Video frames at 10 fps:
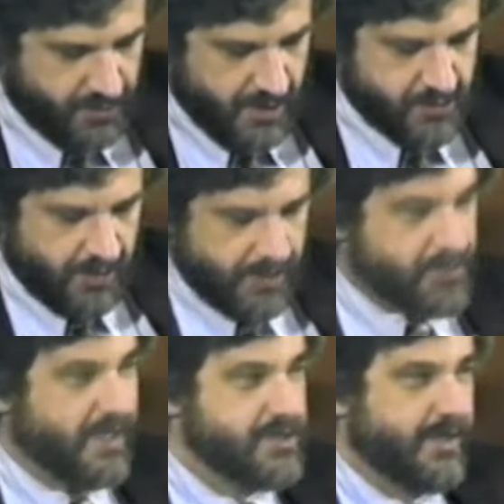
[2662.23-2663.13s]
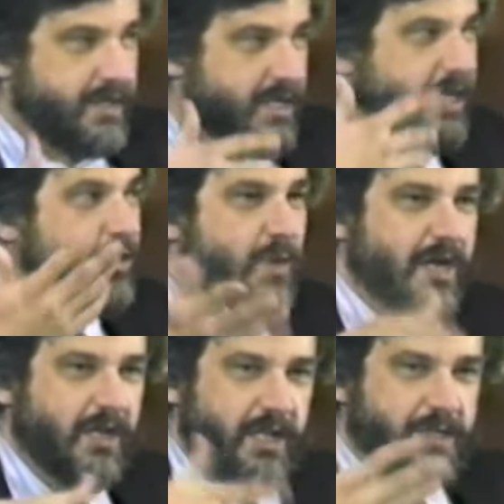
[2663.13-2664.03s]
Drugs on this because it
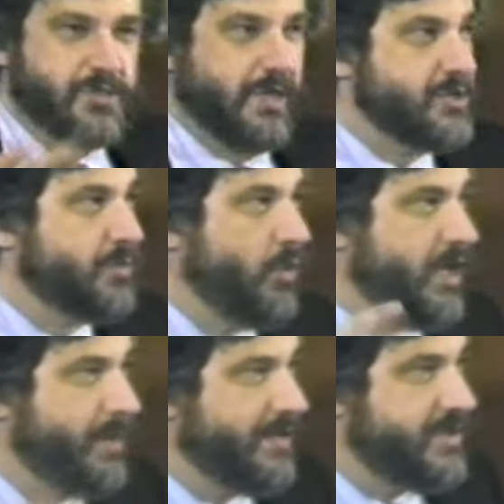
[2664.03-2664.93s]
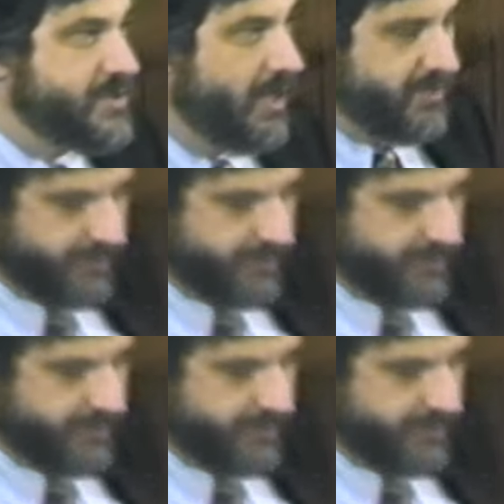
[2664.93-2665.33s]
indirectly illustrates a point about these health